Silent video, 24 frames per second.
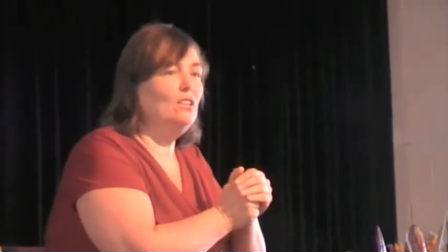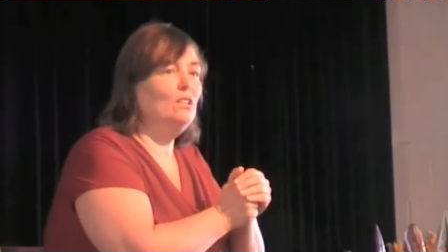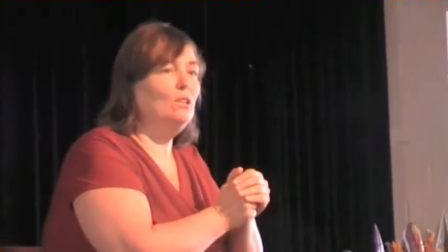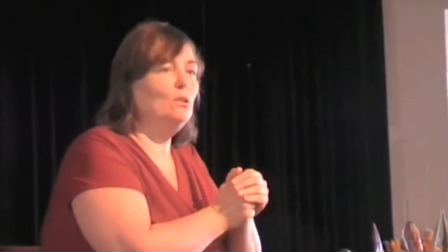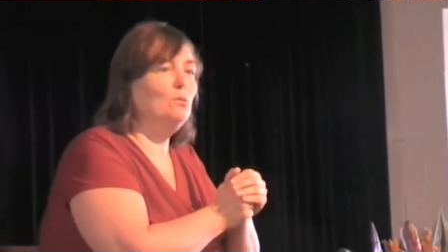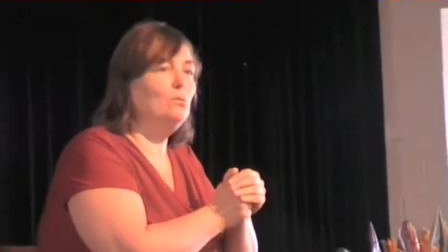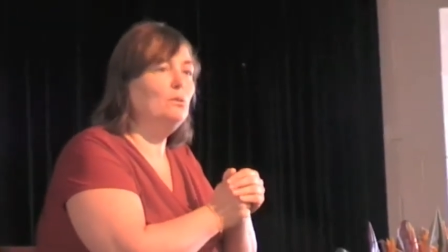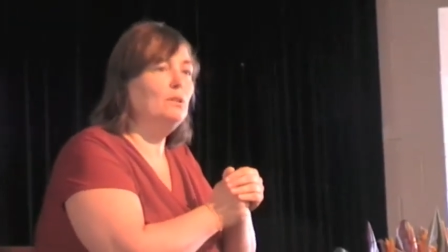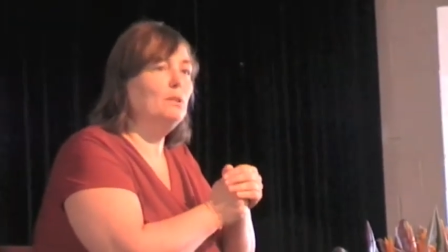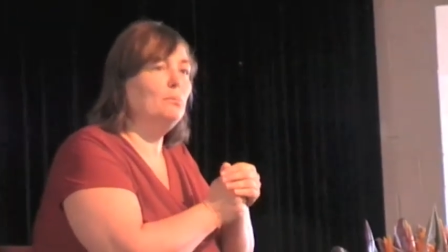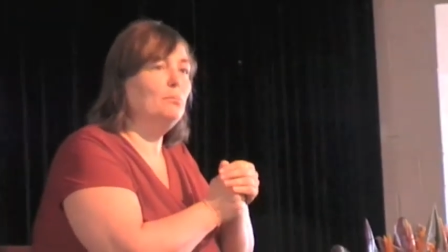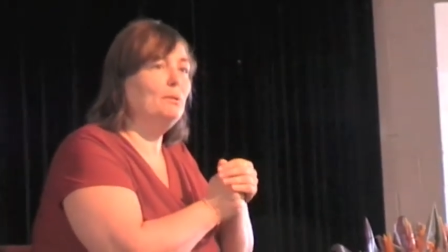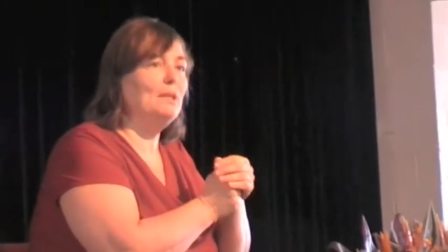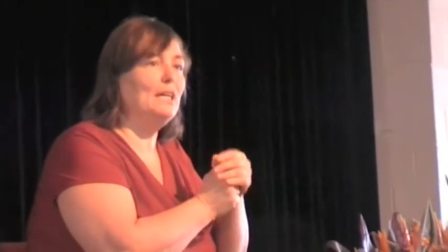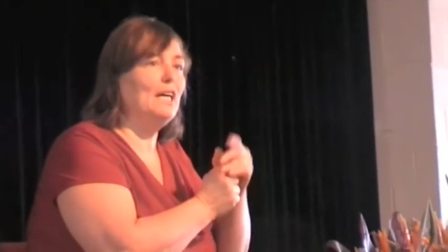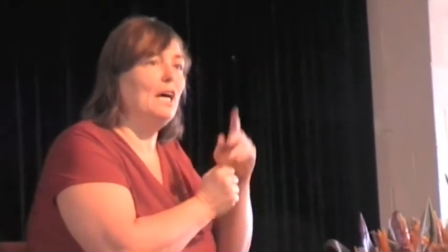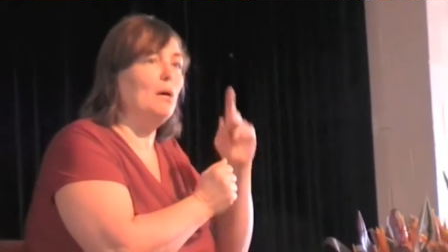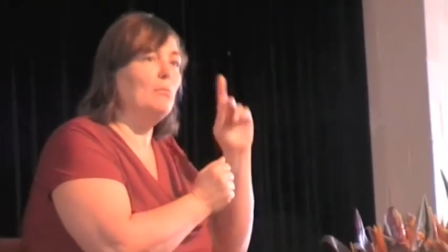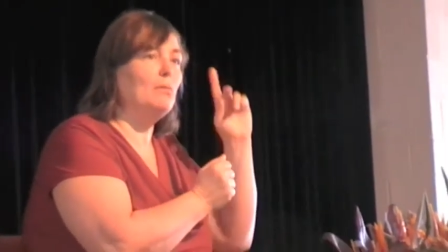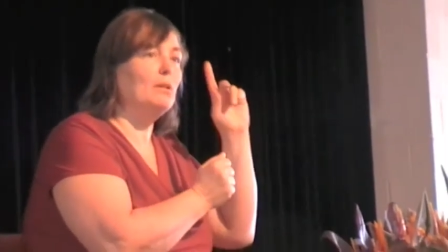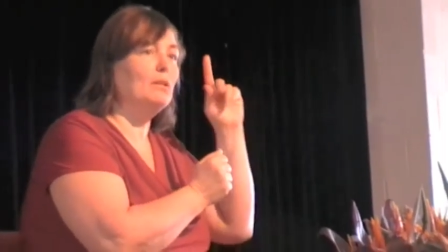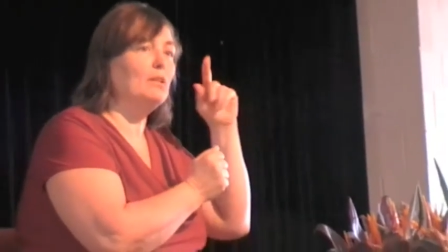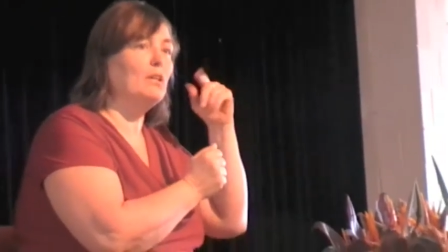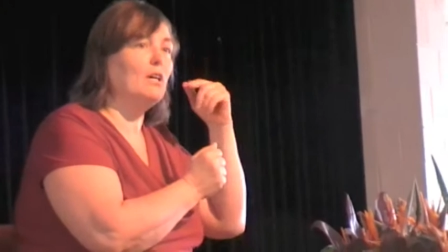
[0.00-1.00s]
you will
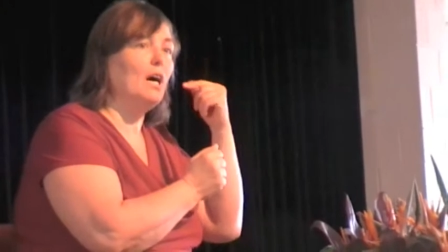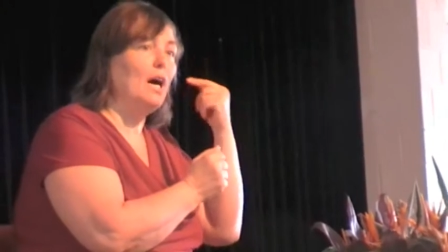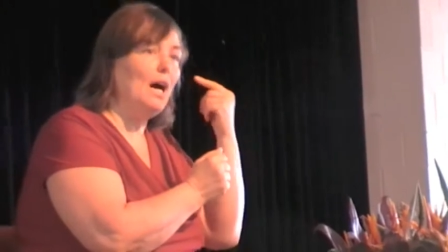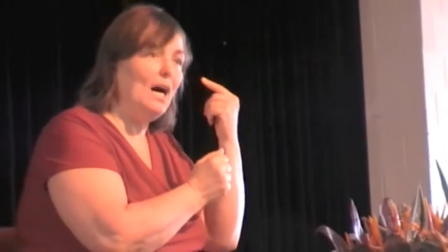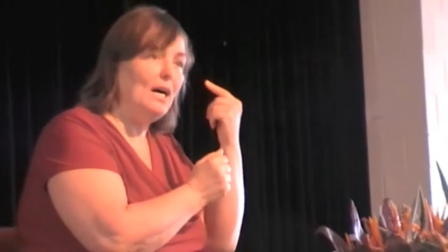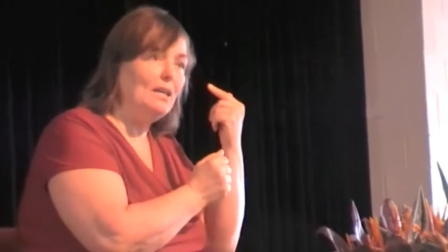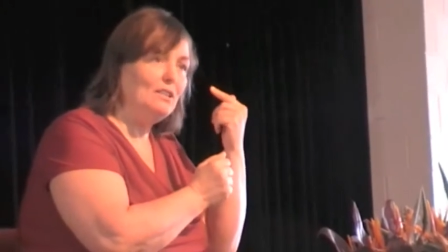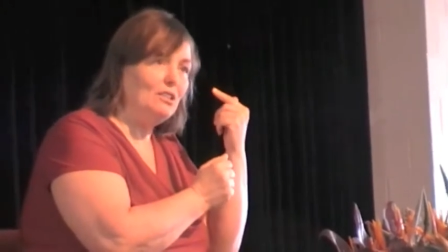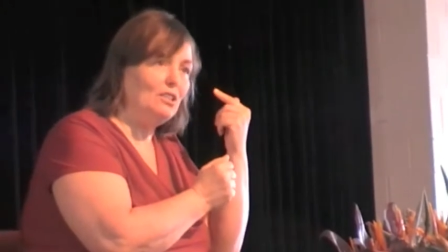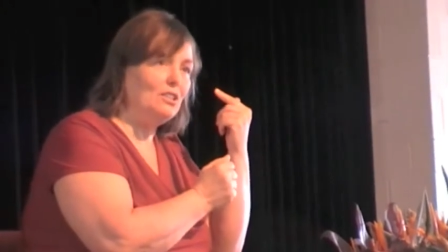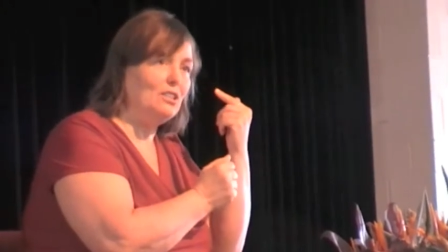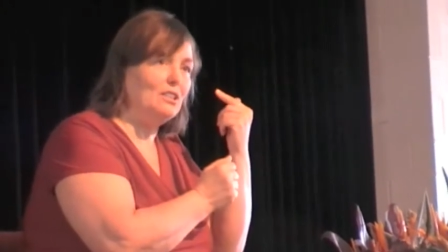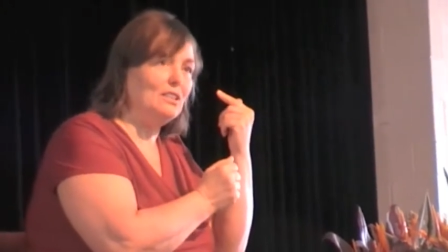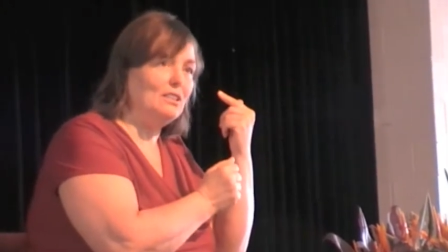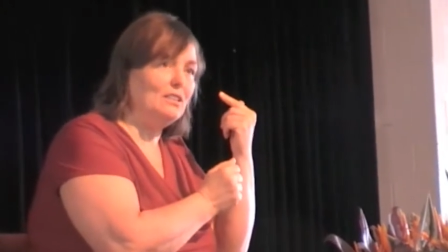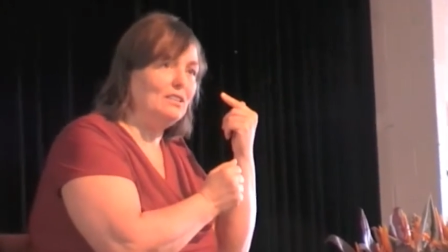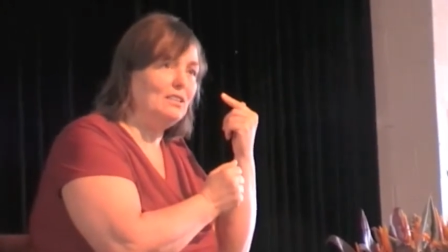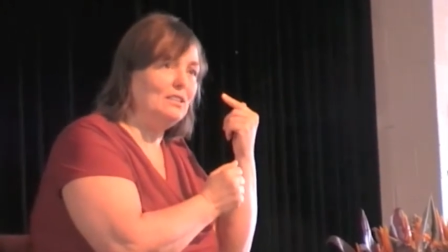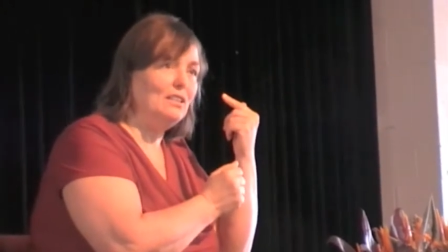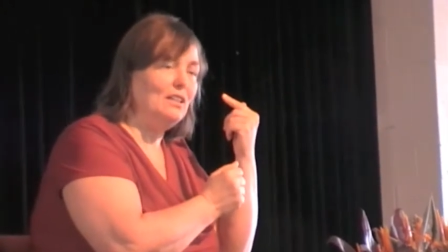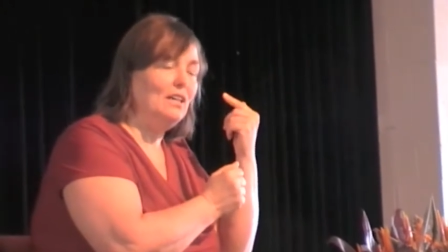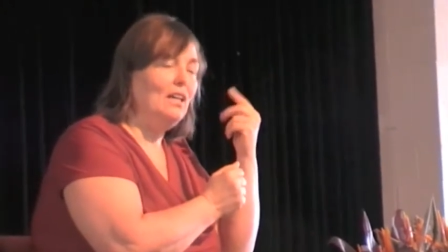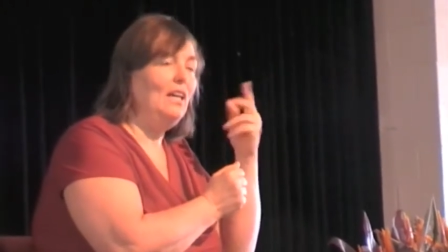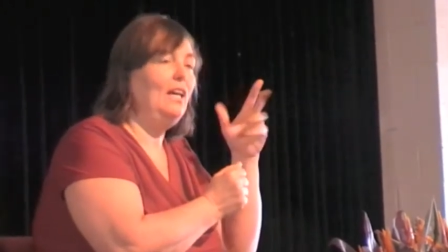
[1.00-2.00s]
become
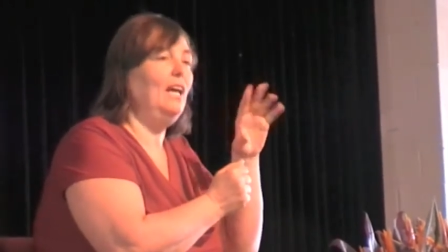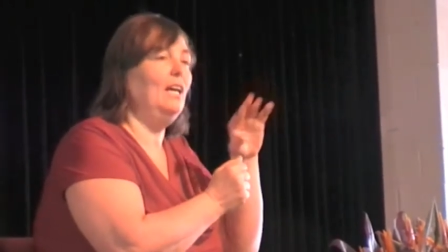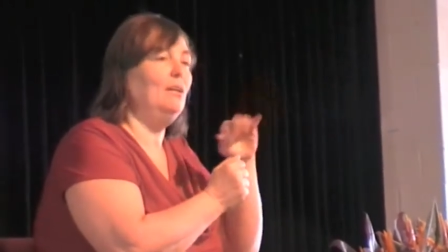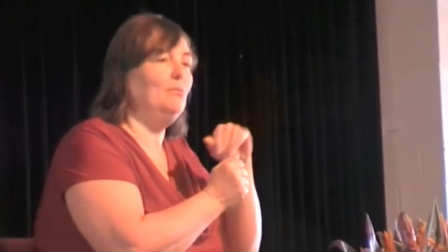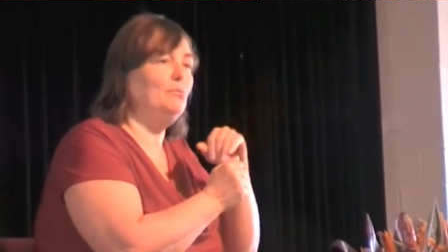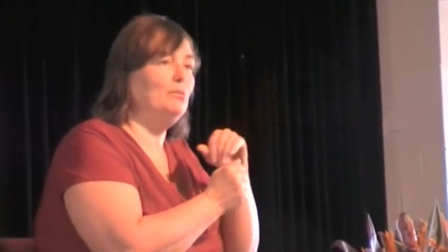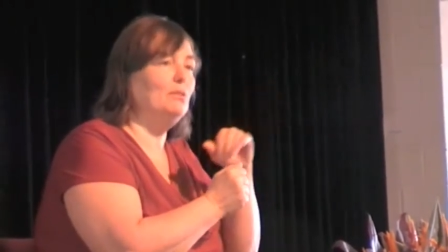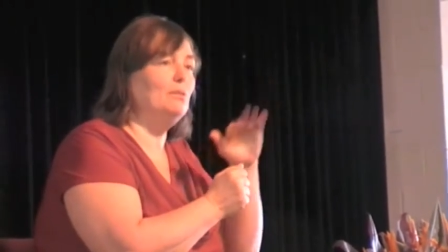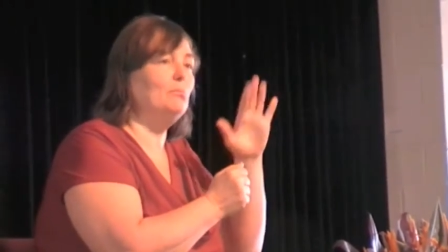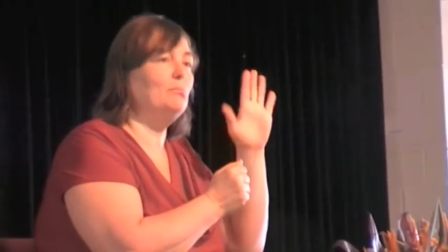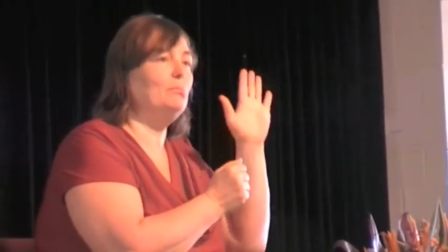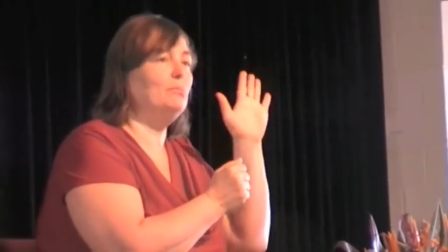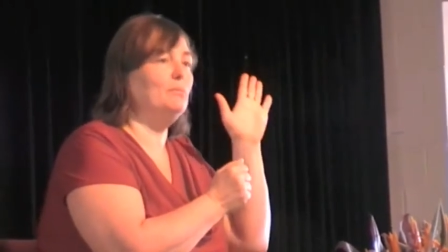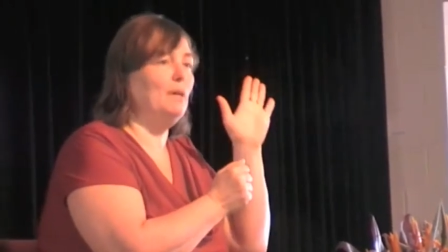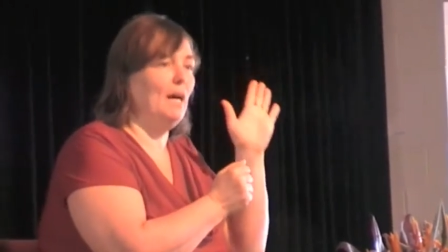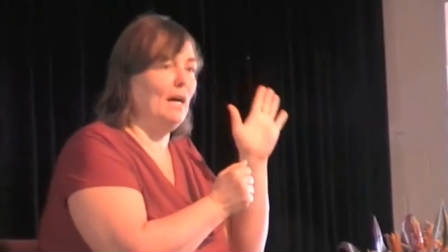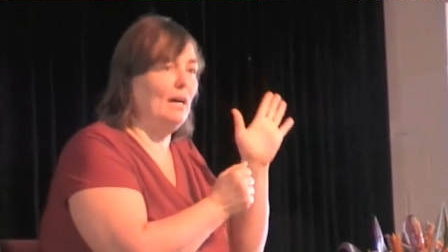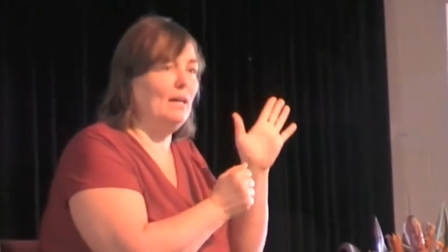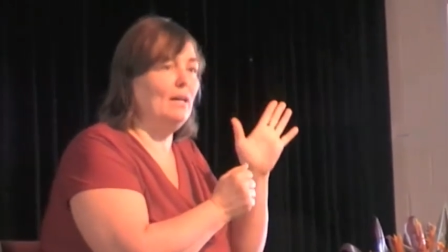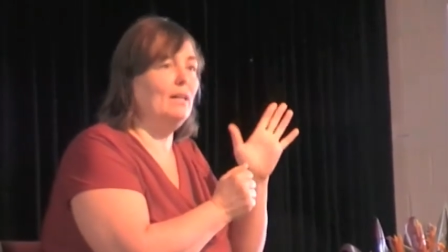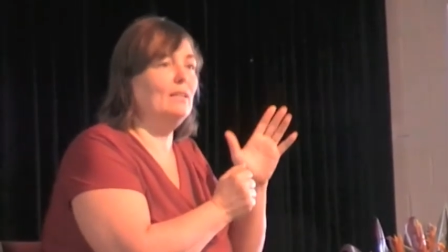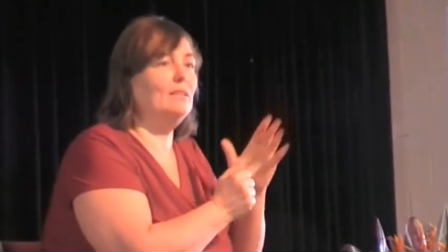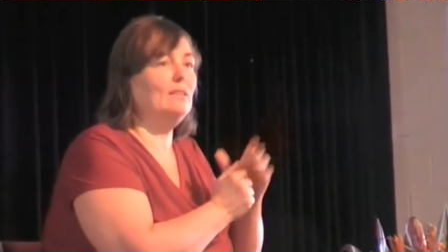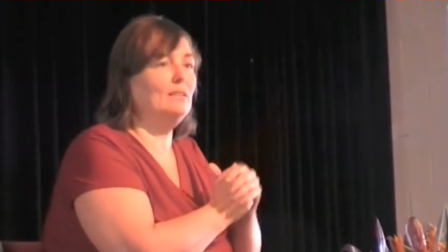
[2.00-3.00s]
unconscious and will uh,
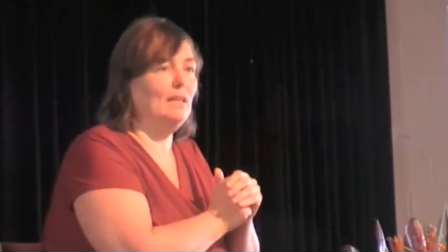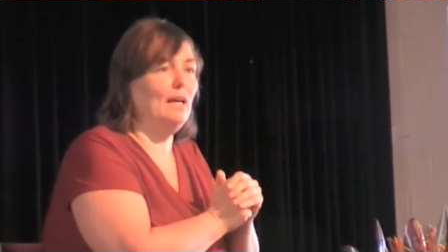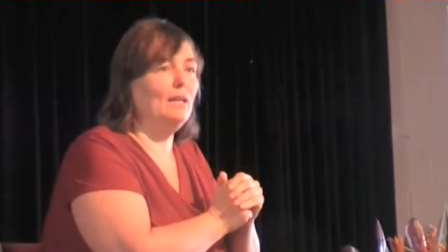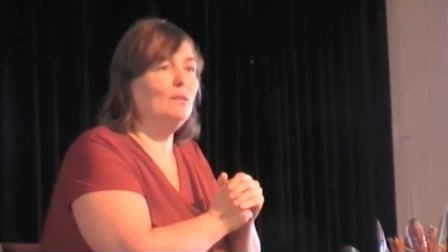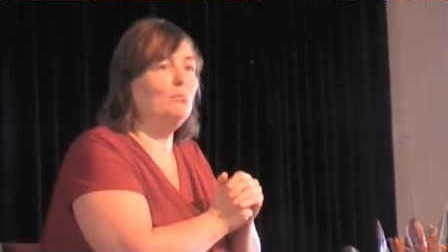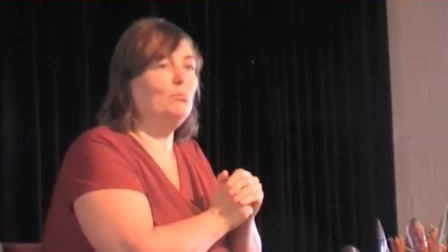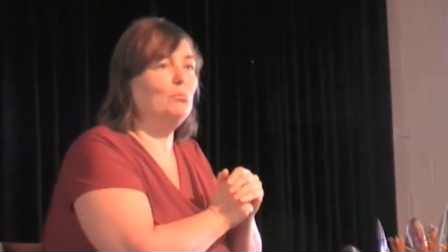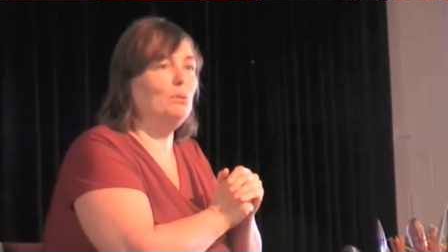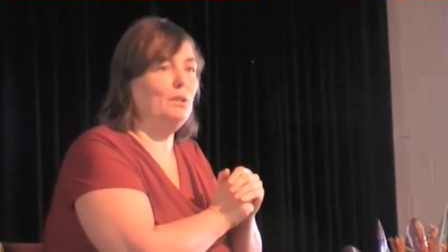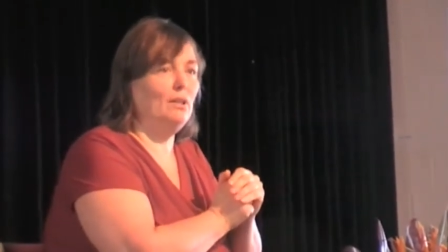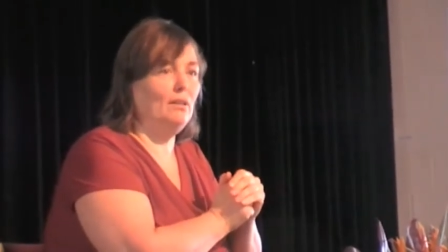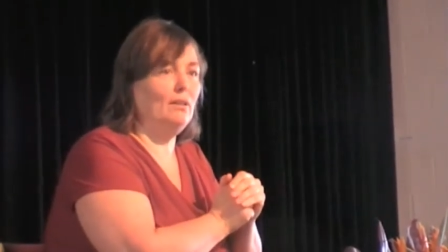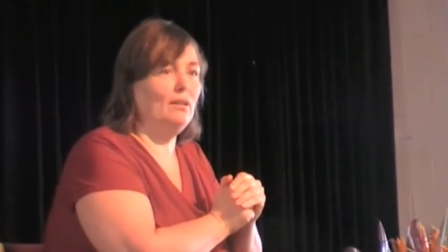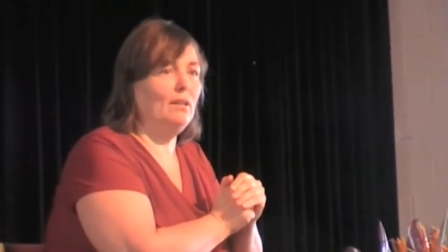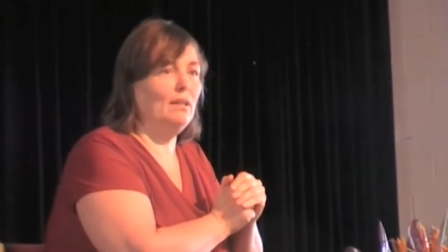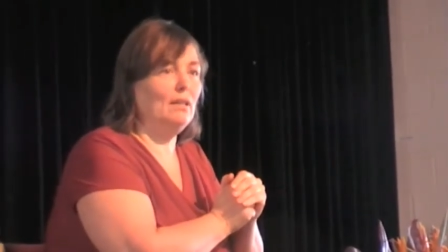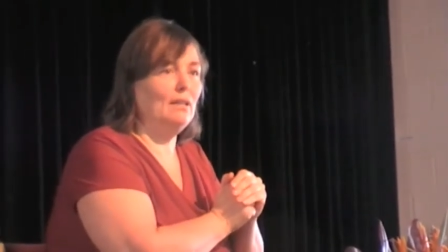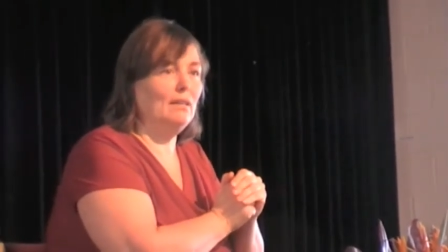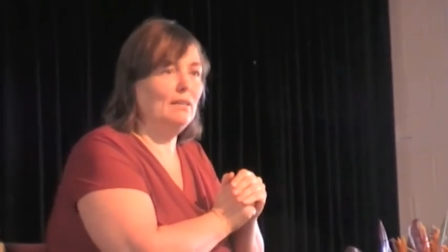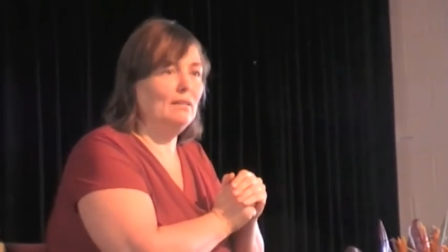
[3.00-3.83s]
start breathing.